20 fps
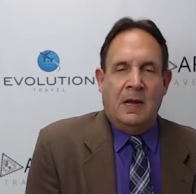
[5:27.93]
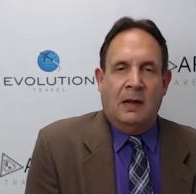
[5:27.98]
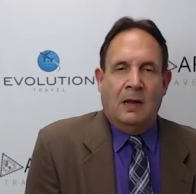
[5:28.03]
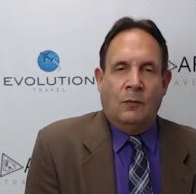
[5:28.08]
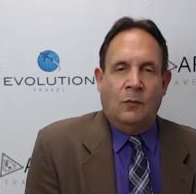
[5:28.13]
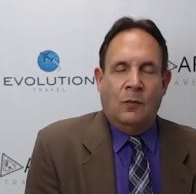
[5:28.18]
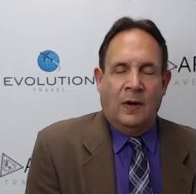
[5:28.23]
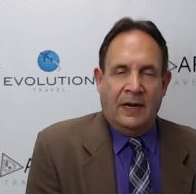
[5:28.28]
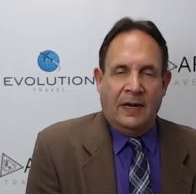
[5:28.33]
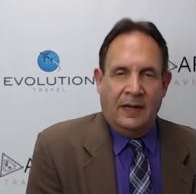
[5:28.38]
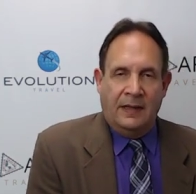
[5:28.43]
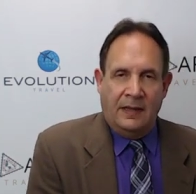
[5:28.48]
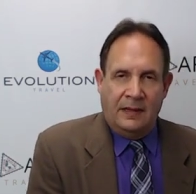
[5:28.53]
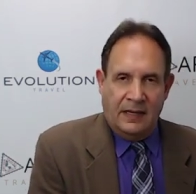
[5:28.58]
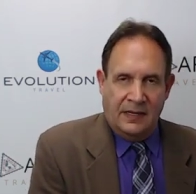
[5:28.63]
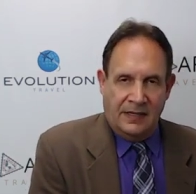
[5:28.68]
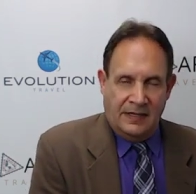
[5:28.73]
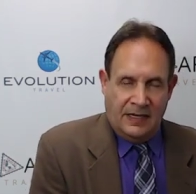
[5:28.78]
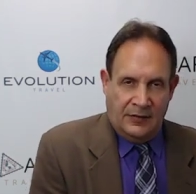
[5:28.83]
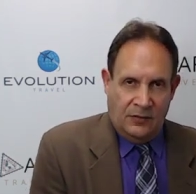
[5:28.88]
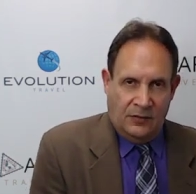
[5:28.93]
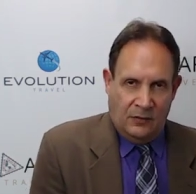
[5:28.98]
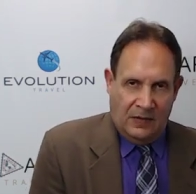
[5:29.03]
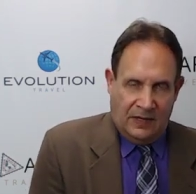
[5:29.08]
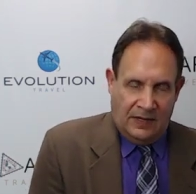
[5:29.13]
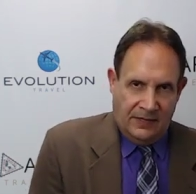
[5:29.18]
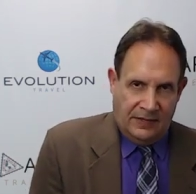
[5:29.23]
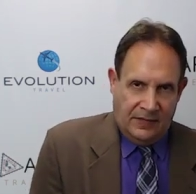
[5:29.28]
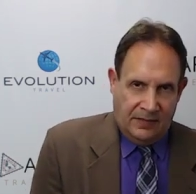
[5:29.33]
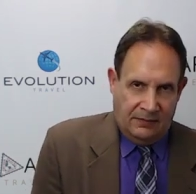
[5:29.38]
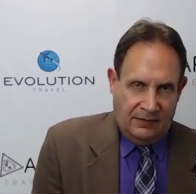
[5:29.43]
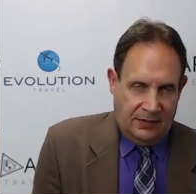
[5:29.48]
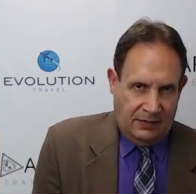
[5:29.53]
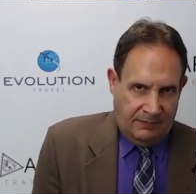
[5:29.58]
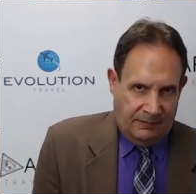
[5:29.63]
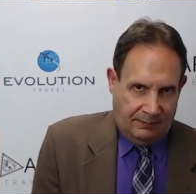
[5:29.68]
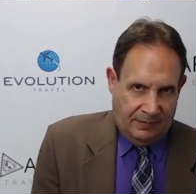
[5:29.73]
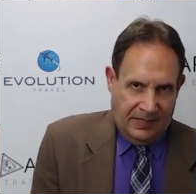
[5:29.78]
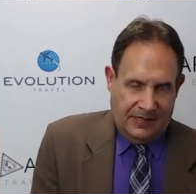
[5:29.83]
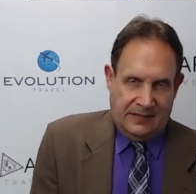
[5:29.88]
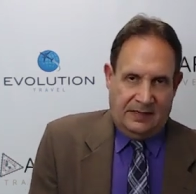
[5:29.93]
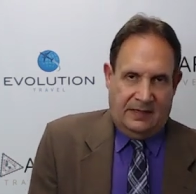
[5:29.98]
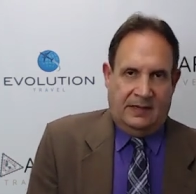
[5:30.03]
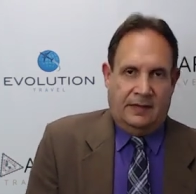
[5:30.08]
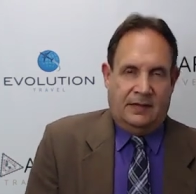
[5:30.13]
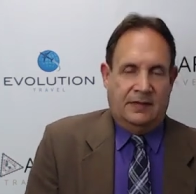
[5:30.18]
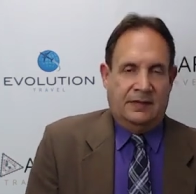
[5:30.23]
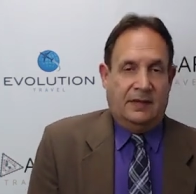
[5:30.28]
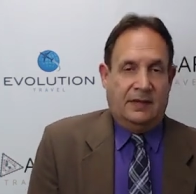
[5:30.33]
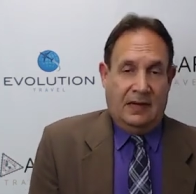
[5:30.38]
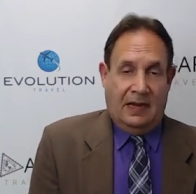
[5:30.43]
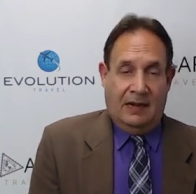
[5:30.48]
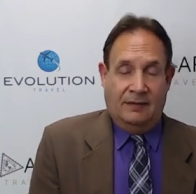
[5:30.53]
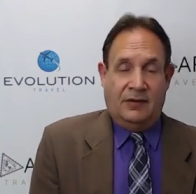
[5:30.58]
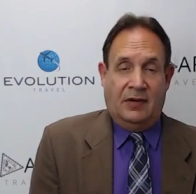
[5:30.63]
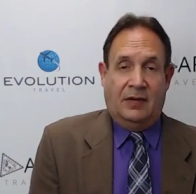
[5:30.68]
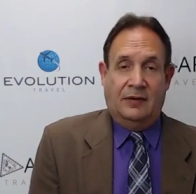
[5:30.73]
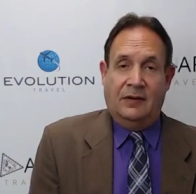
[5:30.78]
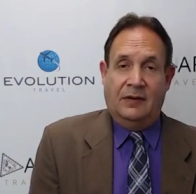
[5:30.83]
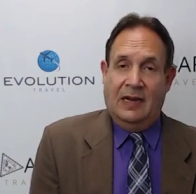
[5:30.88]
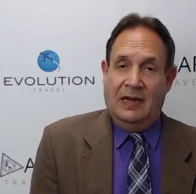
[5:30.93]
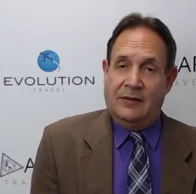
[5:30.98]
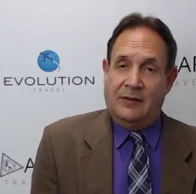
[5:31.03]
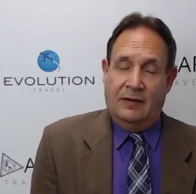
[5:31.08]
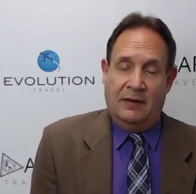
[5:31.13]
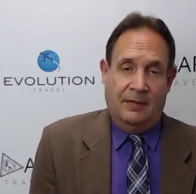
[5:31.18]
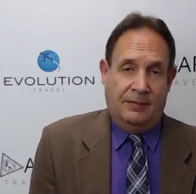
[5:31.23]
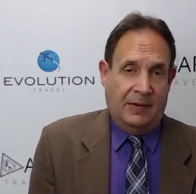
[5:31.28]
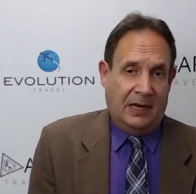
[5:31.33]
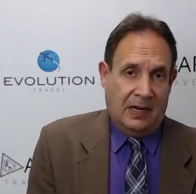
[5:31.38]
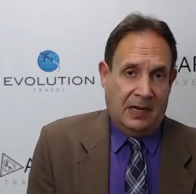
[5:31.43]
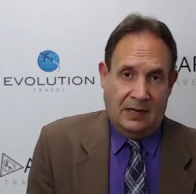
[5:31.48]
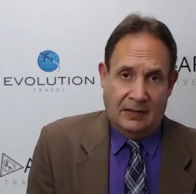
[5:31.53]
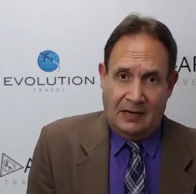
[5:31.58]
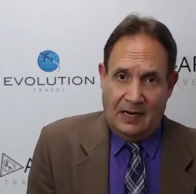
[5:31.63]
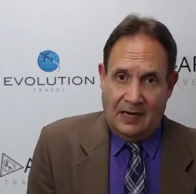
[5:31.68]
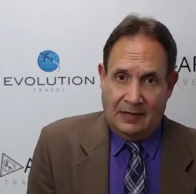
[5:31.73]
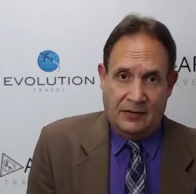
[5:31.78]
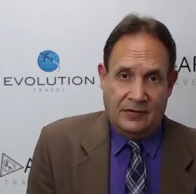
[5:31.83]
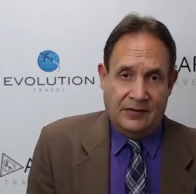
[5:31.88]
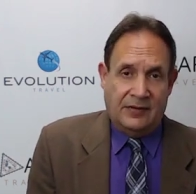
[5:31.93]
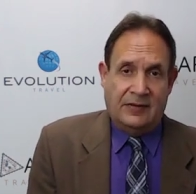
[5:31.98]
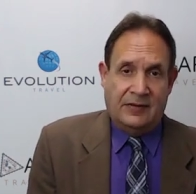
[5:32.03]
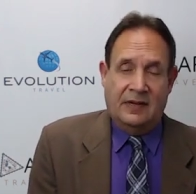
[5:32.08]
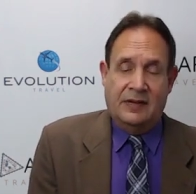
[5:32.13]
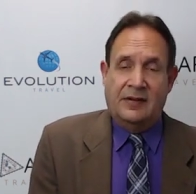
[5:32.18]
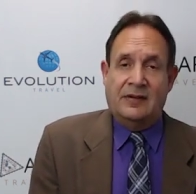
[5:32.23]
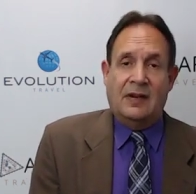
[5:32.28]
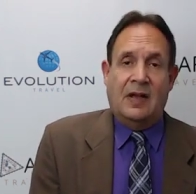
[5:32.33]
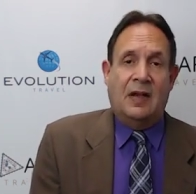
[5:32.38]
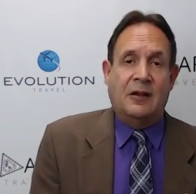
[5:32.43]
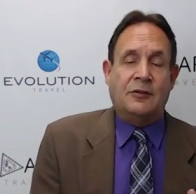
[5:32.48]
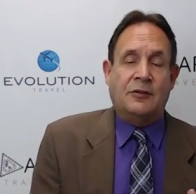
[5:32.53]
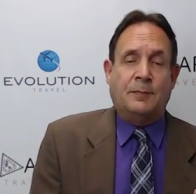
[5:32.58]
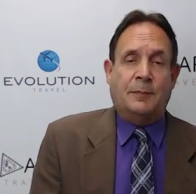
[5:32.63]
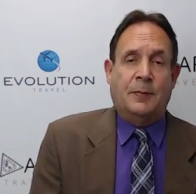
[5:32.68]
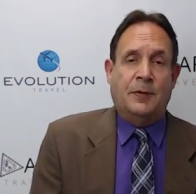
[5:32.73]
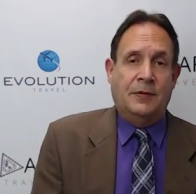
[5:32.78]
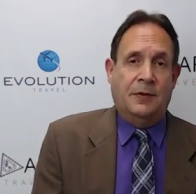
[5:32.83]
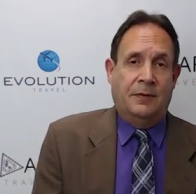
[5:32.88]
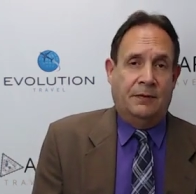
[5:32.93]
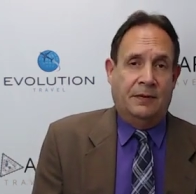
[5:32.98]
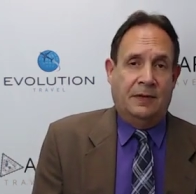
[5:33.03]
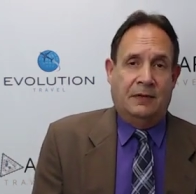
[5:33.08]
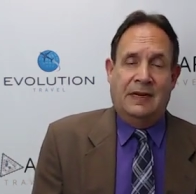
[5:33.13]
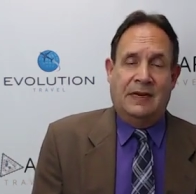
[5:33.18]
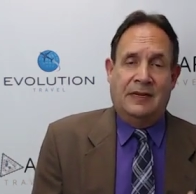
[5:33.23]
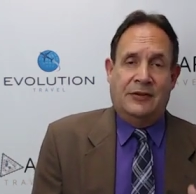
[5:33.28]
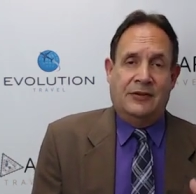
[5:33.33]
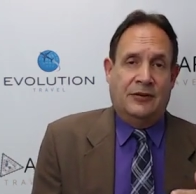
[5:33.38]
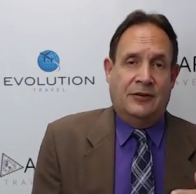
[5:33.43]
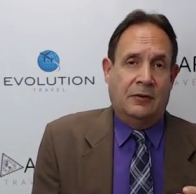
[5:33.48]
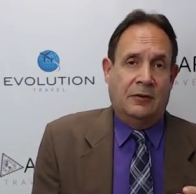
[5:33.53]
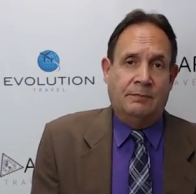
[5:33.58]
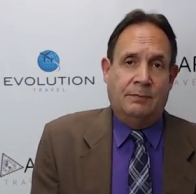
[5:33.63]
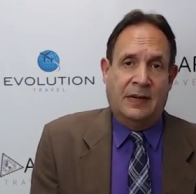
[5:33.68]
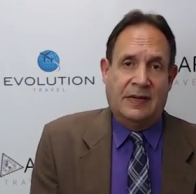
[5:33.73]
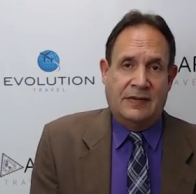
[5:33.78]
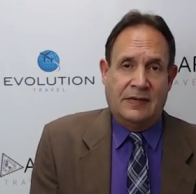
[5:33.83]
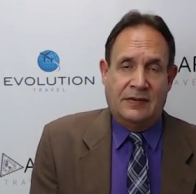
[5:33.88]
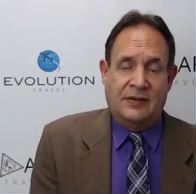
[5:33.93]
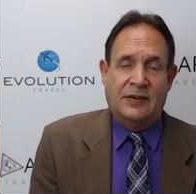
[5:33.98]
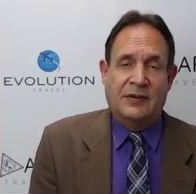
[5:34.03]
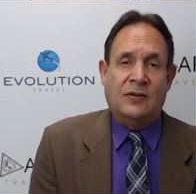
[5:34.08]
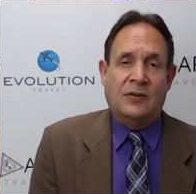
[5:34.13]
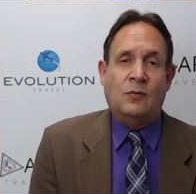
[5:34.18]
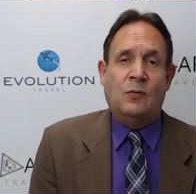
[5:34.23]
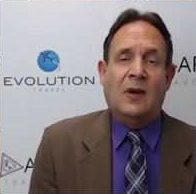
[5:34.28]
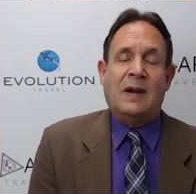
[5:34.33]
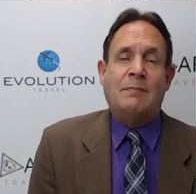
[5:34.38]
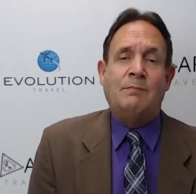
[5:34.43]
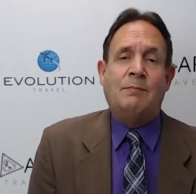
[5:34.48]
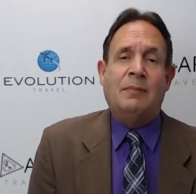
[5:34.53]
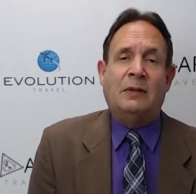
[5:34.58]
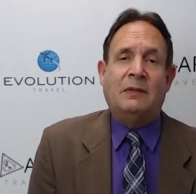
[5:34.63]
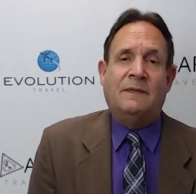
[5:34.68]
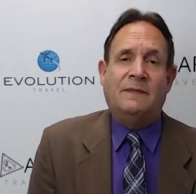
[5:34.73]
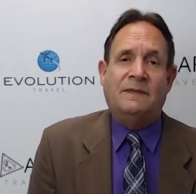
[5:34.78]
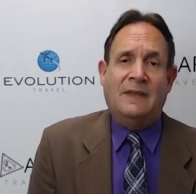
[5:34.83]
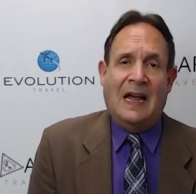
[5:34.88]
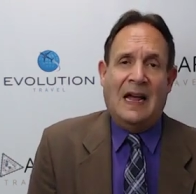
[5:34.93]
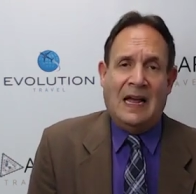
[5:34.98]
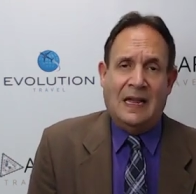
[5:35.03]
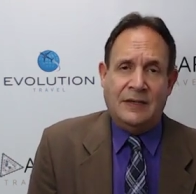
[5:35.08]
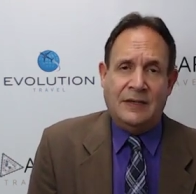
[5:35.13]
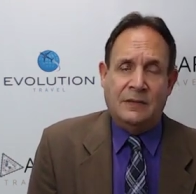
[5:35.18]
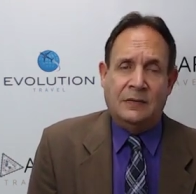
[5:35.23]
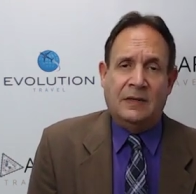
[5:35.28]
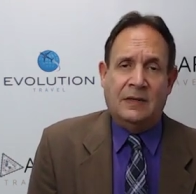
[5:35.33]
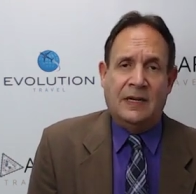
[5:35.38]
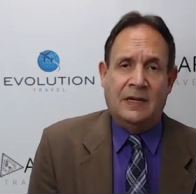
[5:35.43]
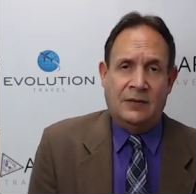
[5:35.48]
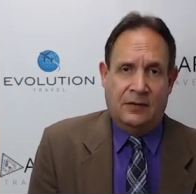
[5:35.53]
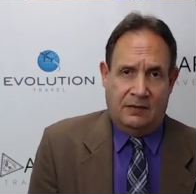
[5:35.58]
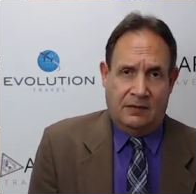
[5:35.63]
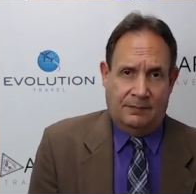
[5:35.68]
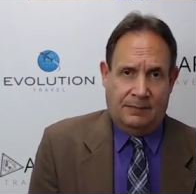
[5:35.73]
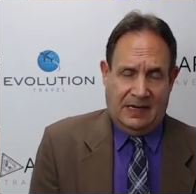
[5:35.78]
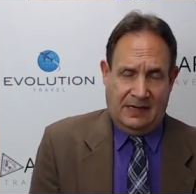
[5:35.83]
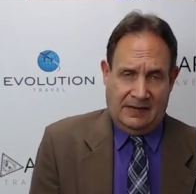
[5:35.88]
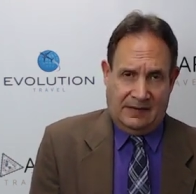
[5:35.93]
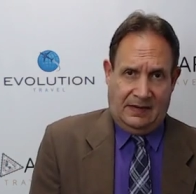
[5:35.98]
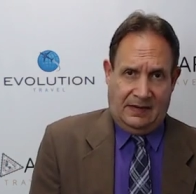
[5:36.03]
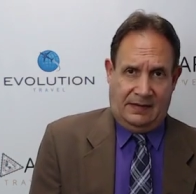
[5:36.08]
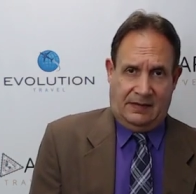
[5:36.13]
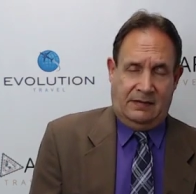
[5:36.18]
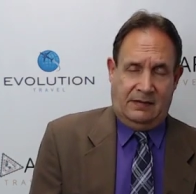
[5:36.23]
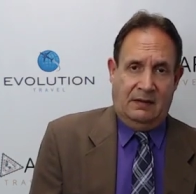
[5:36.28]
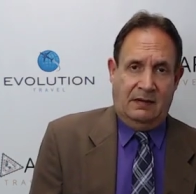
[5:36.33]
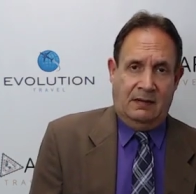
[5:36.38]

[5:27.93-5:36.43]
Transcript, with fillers: one of the things that you want to do in your business, because after all, you guys are independent contractors, this is entrepreneurial, it's your own business, is you want to build value in your business.